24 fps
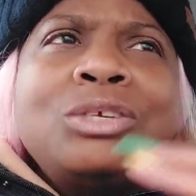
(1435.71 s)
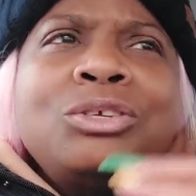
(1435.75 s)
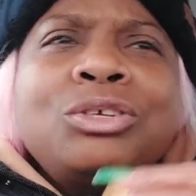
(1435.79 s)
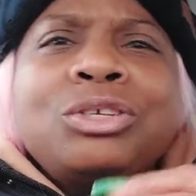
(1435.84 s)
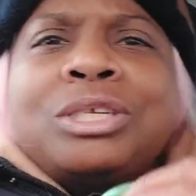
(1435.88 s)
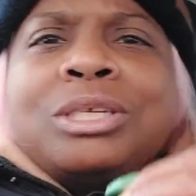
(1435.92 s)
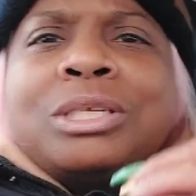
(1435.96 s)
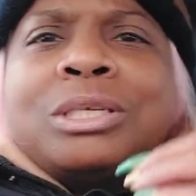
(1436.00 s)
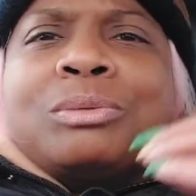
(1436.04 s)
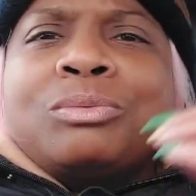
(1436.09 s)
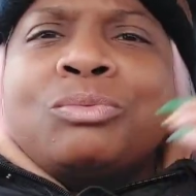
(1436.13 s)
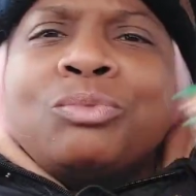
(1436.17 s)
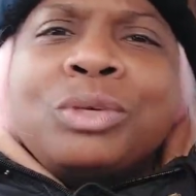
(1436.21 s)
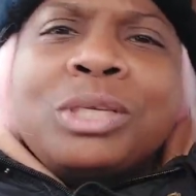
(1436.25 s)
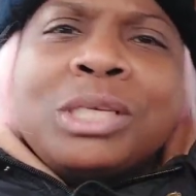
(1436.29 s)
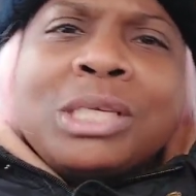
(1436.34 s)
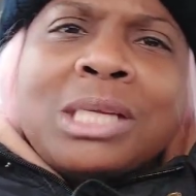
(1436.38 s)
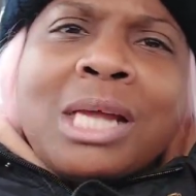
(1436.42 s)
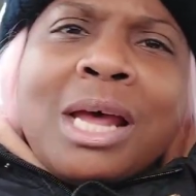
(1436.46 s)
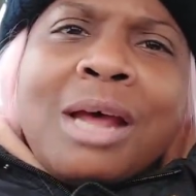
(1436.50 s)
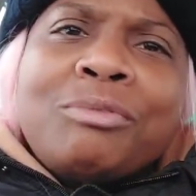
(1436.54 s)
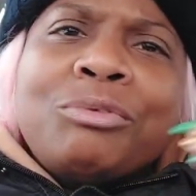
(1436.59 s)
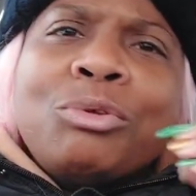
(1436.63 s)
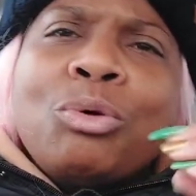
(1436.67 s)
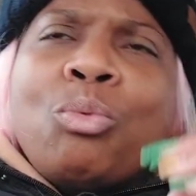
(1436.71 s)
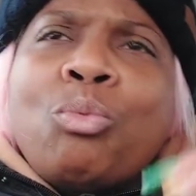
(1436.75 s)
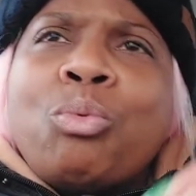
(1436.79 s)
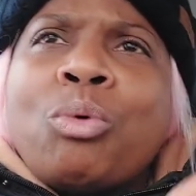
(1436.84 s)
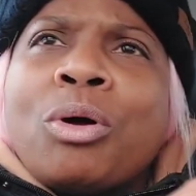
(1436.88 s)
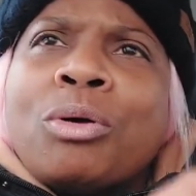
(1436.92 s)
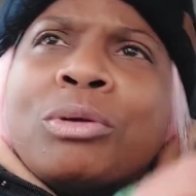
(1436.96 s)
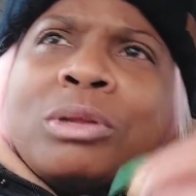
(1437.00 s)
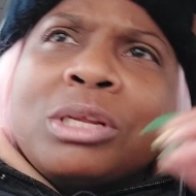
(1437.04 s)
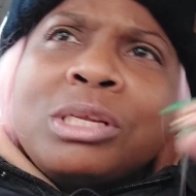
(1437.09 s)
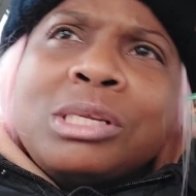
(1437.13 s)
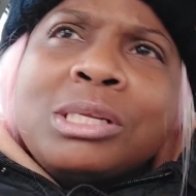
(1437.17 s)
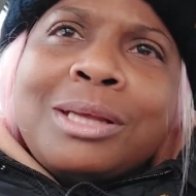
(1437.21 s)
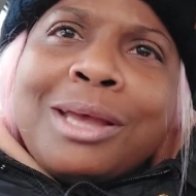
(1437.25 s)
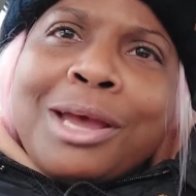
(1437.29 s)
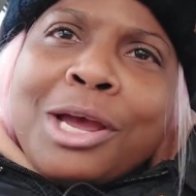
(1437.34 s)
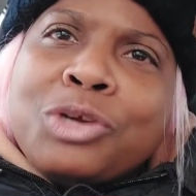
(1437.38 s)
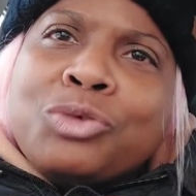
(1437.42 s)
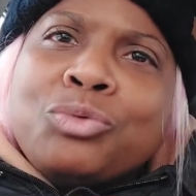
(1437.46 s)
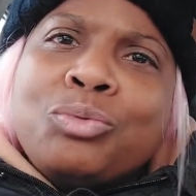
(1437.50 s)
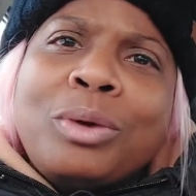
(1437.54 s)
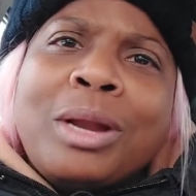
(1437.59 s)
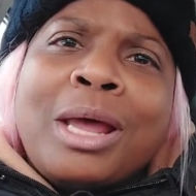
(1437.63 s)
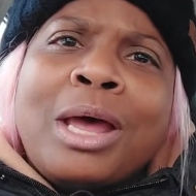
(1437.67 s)
You just we just have to work the
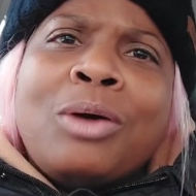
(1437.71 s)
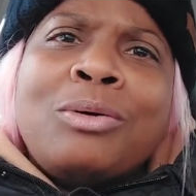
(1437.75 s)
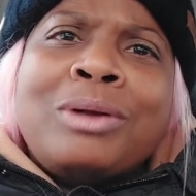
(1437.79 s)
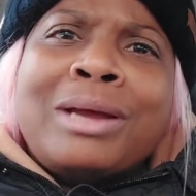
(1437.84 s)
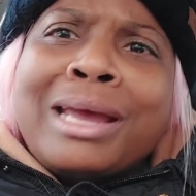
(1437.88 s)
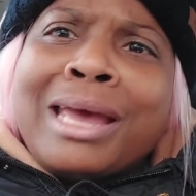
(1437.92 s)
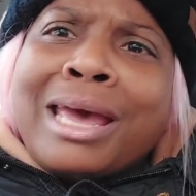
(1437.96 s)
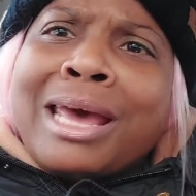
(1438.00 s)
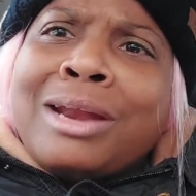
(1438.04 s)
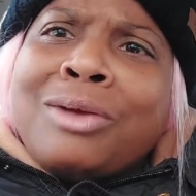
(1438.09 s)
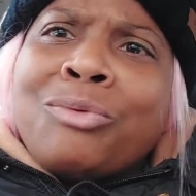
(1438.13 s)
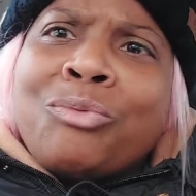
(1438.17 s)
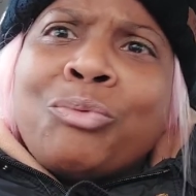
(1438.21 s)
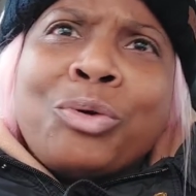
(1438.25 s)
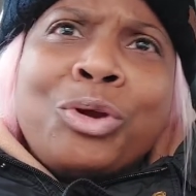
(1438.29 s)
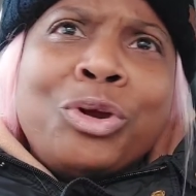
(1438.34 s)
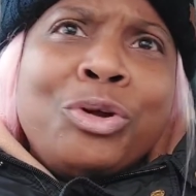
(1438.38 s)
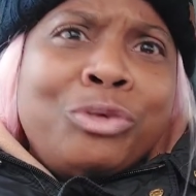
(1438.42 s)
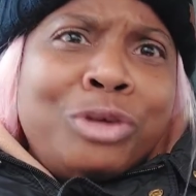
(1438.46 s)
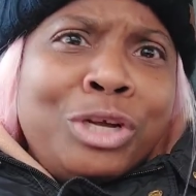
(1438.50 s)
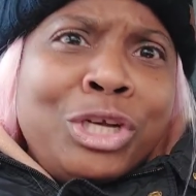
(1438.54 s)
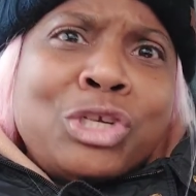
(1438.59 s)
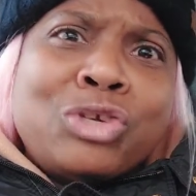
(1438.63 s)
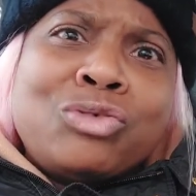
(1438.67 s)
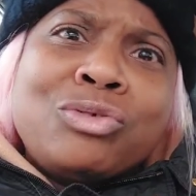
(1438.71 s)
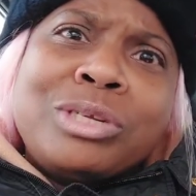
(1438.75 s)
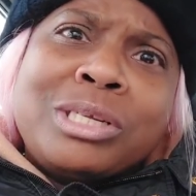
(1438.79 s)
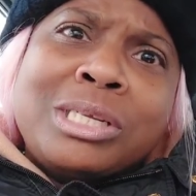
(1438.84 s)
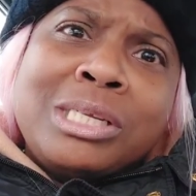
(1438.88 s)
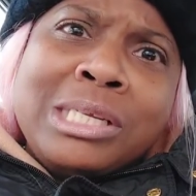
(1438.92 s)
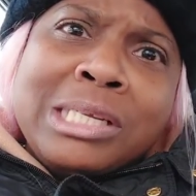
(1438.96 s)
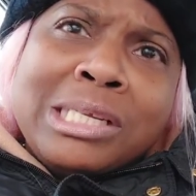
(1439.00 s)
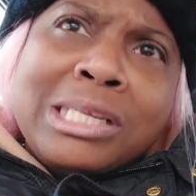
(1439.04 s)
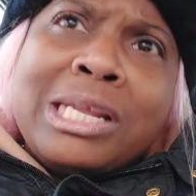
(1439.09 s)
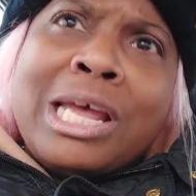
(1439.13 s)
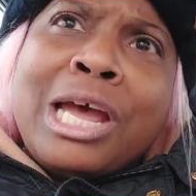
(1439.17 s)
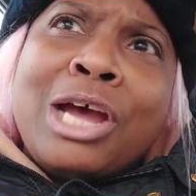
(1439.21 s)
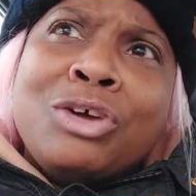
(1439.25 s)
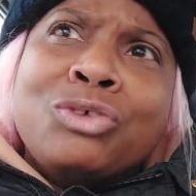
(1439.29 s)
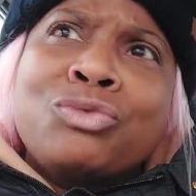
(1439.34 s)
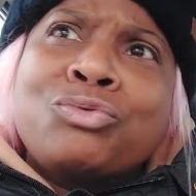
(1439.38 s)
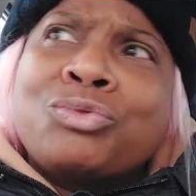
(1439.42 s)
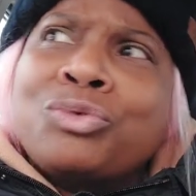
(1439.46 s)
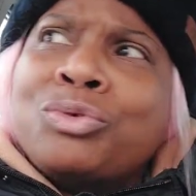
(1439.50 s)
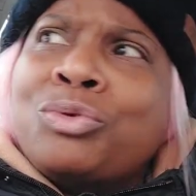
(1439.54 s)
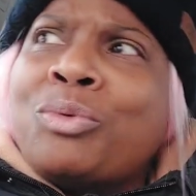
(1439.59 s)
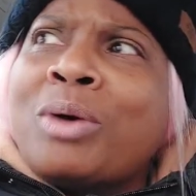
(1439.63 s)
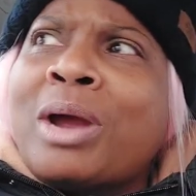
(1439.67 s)
schedule out. I got a real interesting
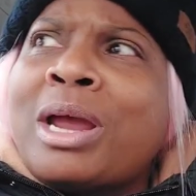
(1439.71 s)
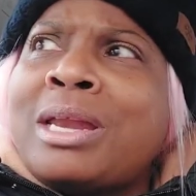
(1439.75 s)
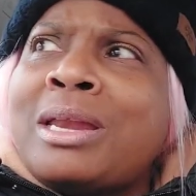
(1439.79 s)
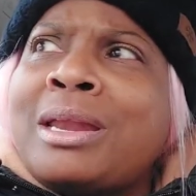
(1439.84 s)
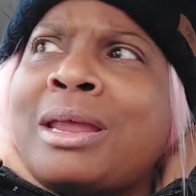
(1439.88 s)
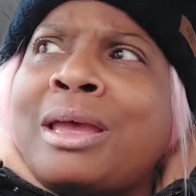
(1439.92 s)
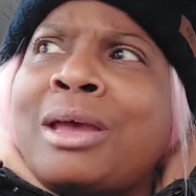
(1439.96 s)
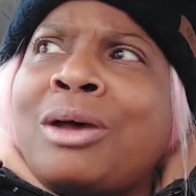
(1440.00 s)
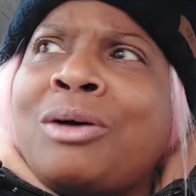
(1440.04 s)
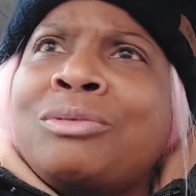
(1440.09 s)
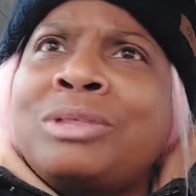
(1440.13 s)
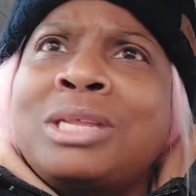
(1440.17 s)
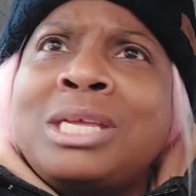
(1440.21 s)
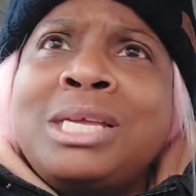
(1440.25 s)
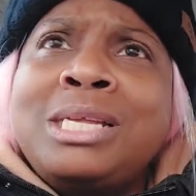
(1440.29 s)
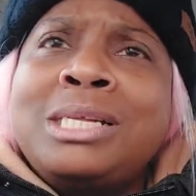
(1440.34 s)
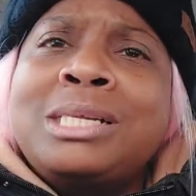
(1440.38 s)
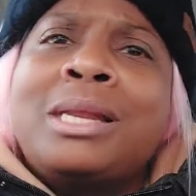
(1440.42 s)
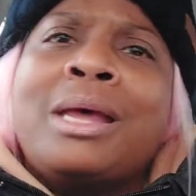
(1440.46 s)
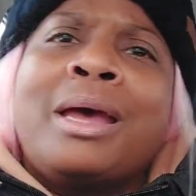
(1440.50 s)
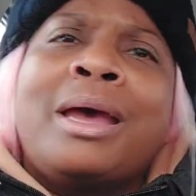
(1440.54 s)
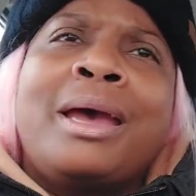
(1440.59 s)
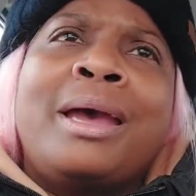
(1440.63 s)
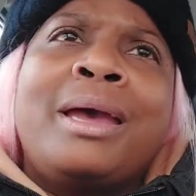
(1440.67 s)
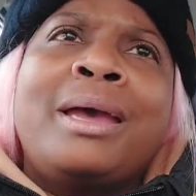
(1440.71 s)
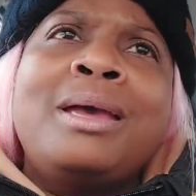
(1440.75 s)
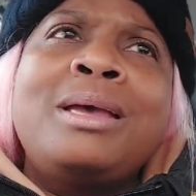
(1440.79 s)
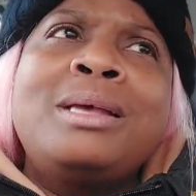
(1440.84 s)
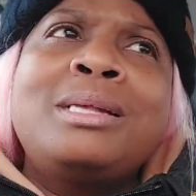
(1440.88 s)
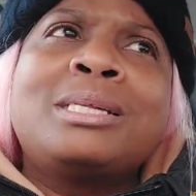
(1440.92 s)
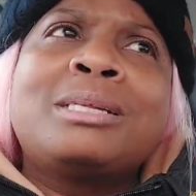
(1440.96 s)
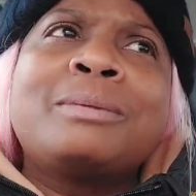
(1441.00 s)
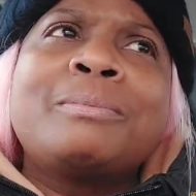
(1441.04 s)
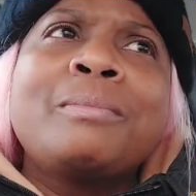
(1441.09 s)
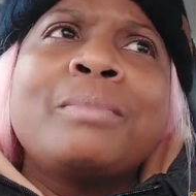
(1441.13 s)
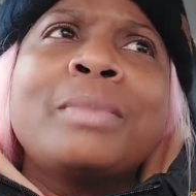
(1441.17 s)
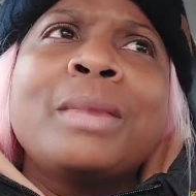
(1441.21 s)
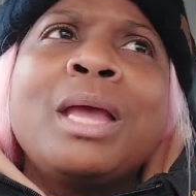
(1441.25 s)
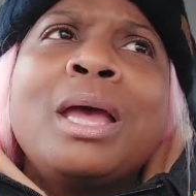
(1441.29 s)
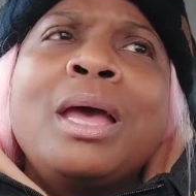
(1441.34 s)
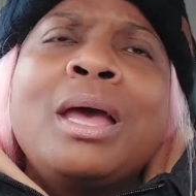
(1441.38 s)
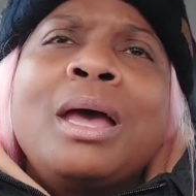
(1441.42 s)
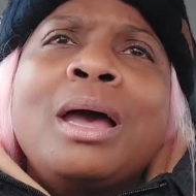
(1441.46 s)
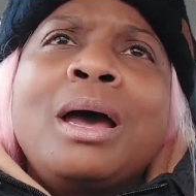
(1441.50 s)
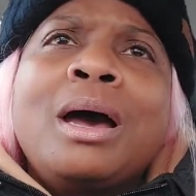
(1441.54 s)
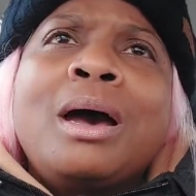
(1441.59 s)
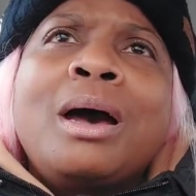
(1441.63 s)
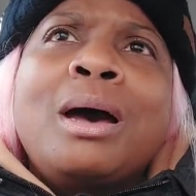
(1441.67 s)
schedule right now these days,
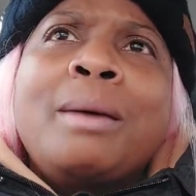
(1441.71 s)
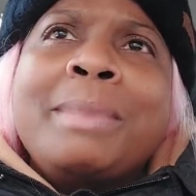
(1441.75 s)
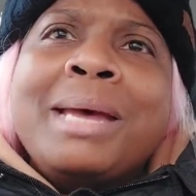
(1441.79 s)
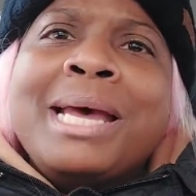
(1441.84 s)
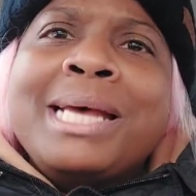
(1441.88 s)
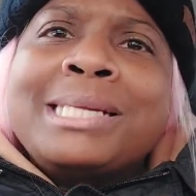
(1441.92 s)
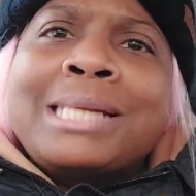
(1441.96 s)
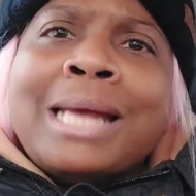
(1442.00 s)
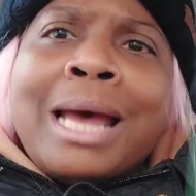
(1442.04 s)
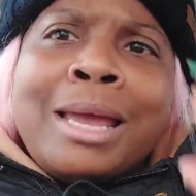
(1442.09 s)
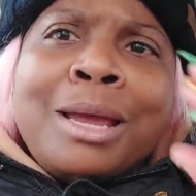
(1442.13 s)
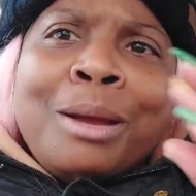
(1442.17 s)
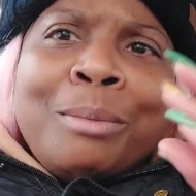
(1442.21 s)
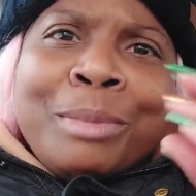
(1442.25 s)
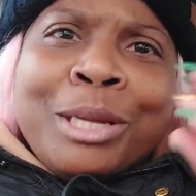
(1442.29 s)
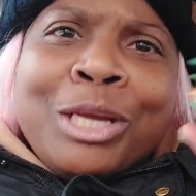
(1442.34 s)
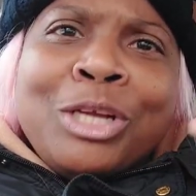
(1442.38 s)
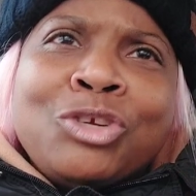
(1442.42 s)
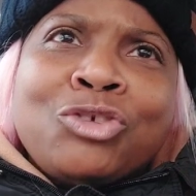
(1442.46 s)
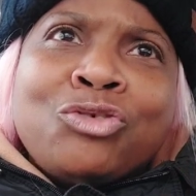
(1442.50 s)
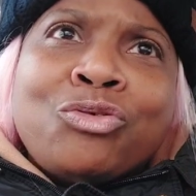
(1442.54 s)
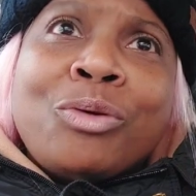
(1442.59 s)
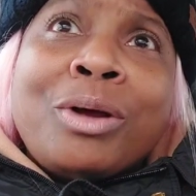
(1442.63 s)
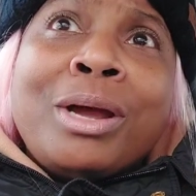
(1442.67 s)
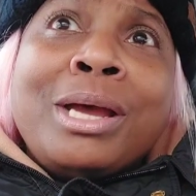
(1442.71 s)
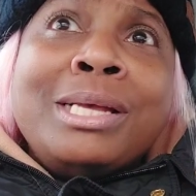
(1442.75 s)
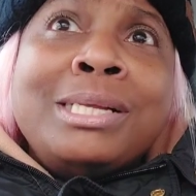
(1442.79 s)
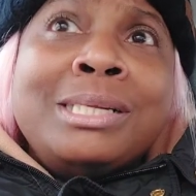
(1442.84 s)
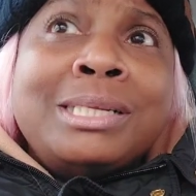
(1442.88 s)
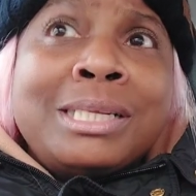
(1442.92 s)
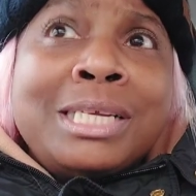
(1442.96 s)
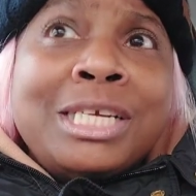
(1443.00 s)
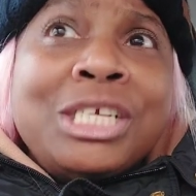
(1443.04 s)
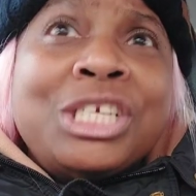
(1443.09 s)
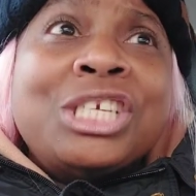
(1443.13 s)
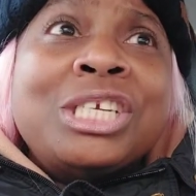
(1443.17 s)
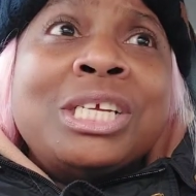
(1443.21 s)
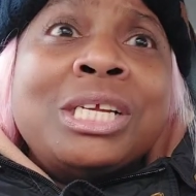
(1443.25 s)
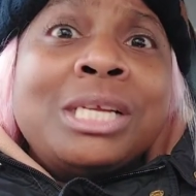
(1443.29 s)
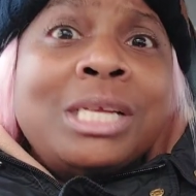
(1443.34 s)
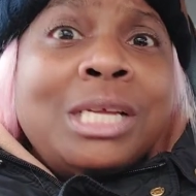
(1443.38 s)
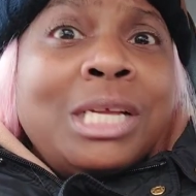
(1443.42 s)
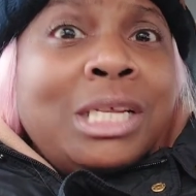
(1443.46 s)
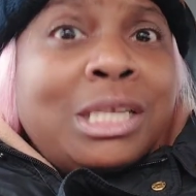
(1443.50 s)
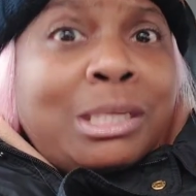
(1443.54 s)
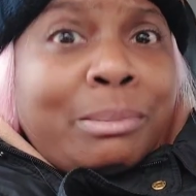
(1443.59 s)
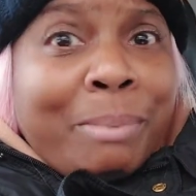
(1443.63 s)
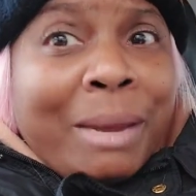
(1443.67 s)
um, as I am transition,
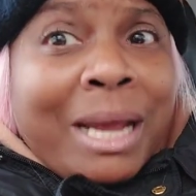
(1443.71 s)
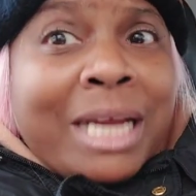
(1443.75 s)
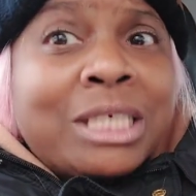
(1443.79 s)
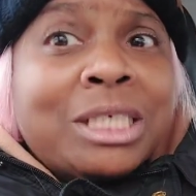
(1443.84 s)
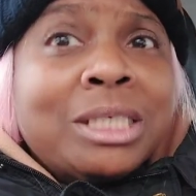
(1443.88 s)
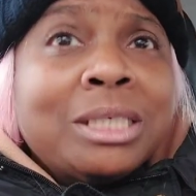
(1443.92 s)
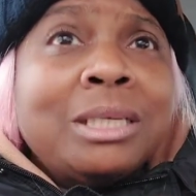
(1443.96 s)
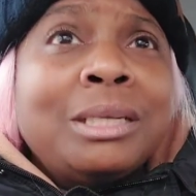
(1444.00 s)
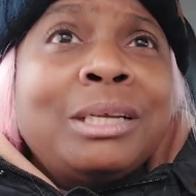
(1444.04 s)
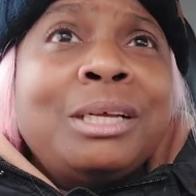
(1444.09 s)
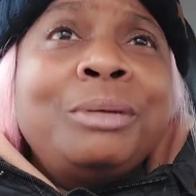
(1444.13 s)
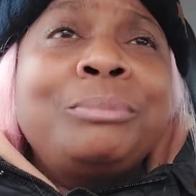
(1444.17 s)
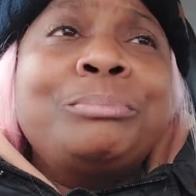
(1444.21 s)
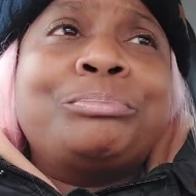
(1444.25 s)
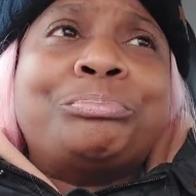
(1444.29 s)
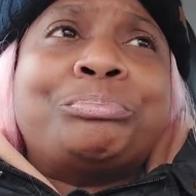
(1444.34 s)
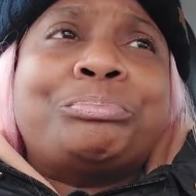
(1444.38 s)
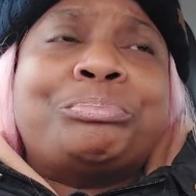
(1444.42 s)
especially.